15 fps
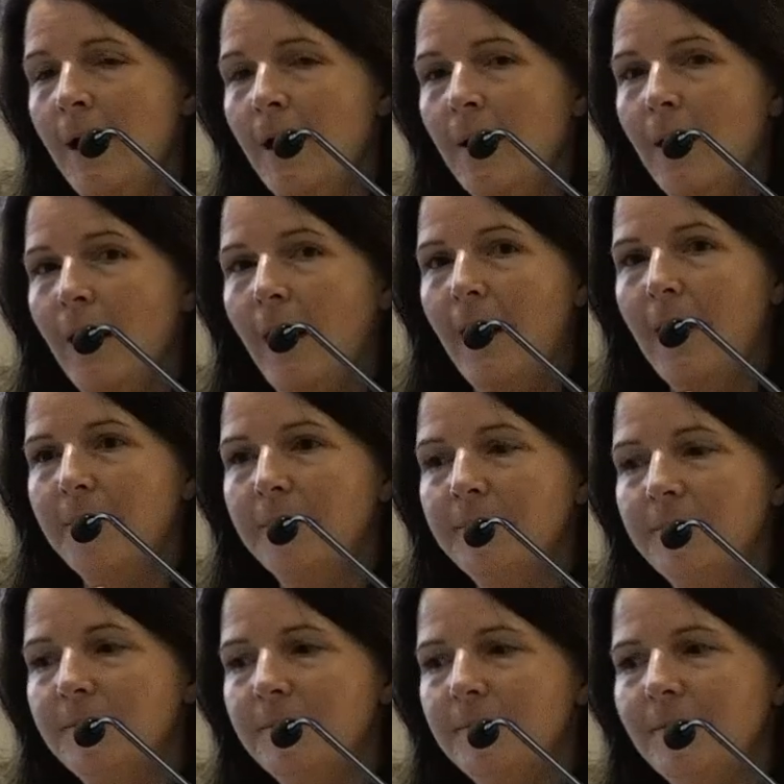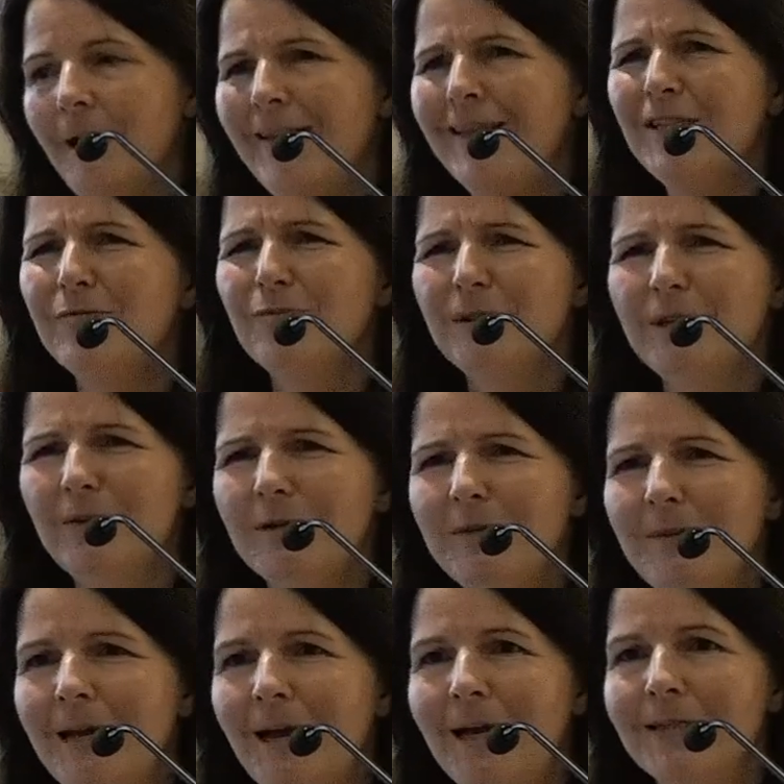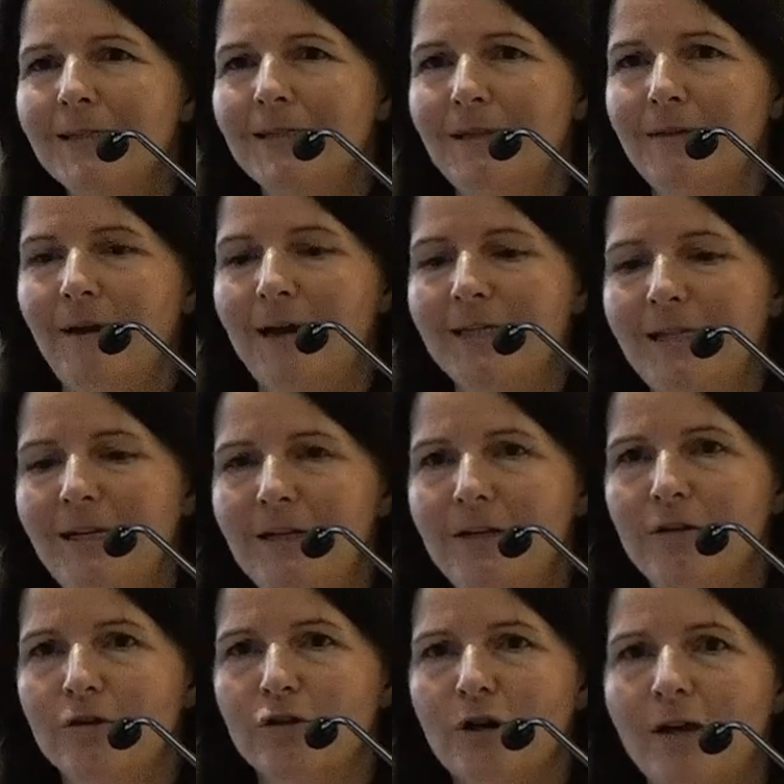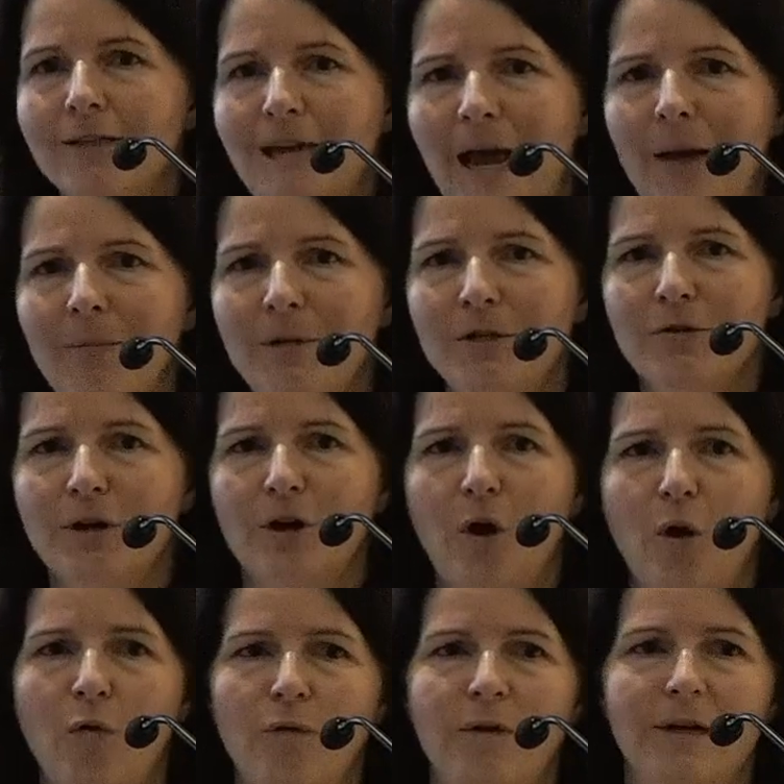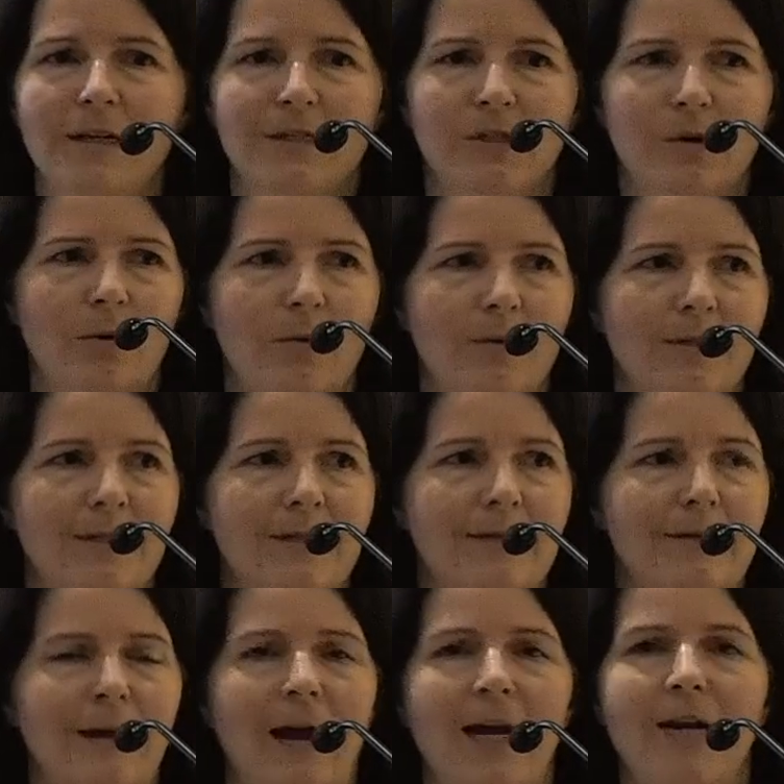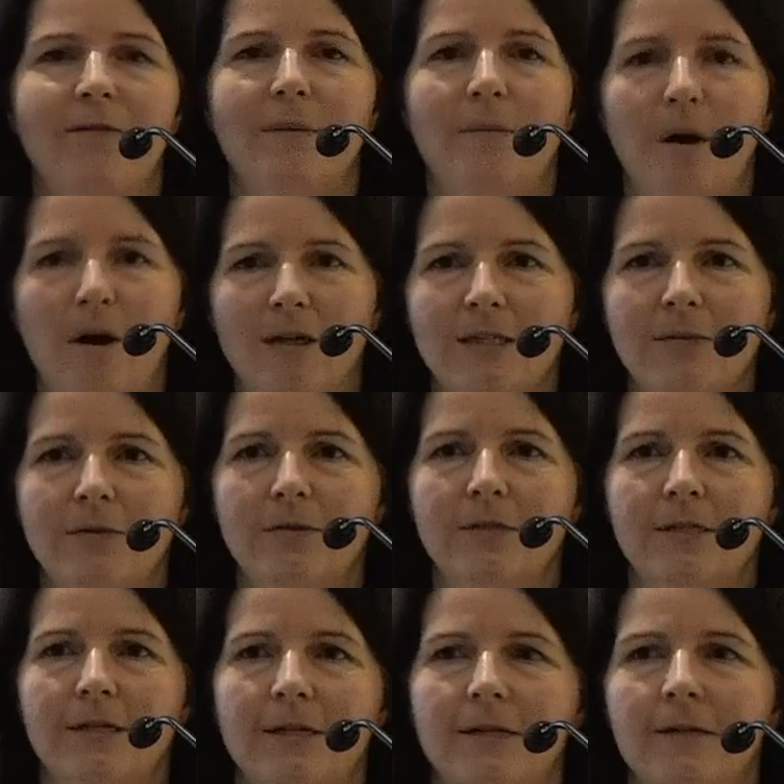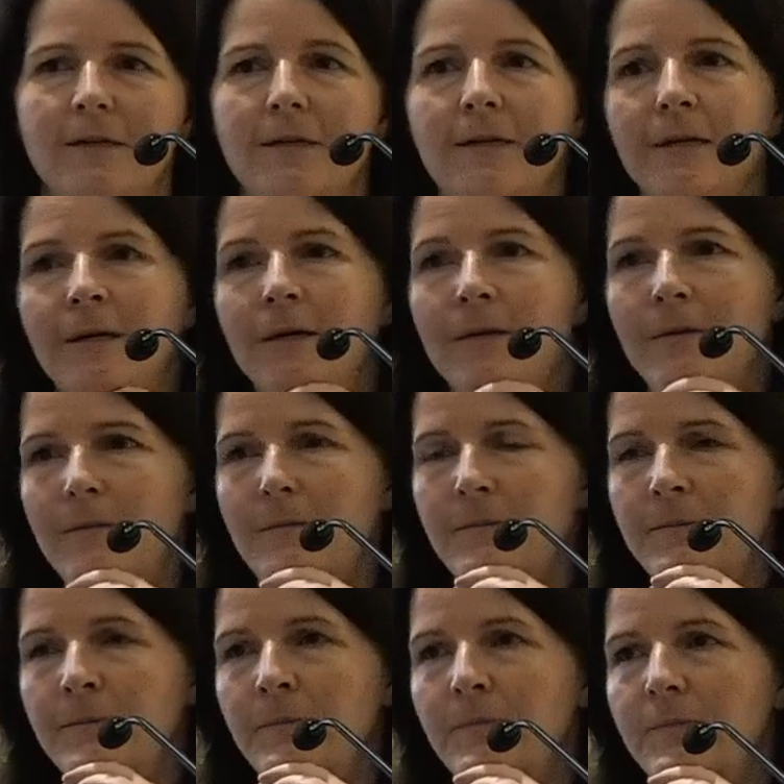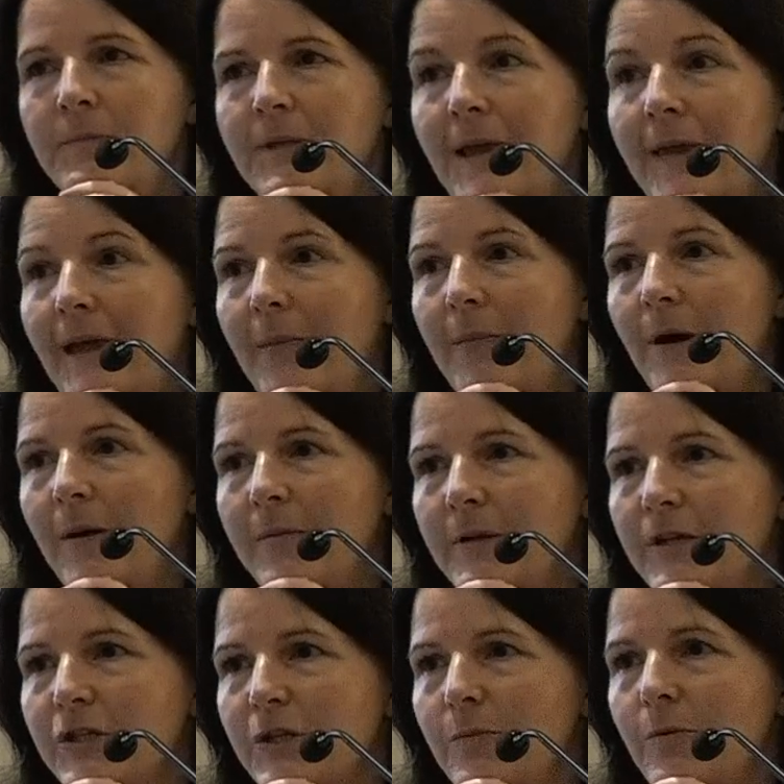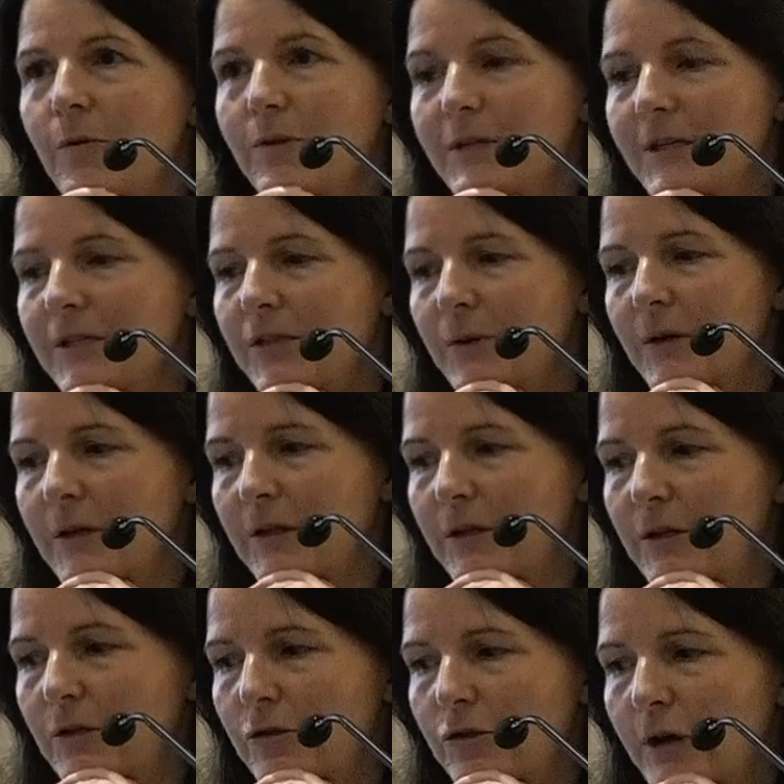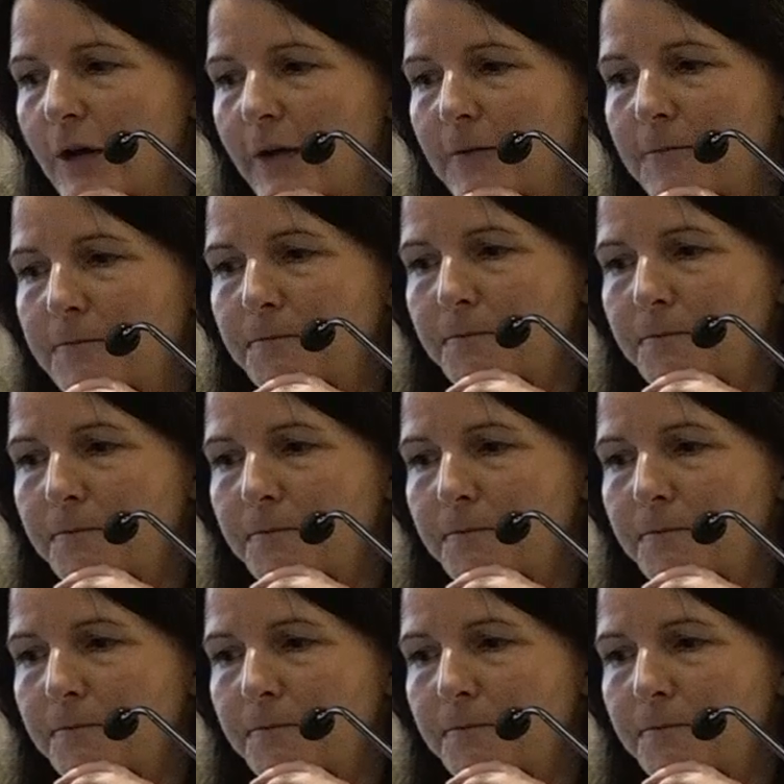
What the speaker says: And this really was because the vaccine clinical trials happened during COVID, so it was kind of impossible to get that population pulled into a clinical trial.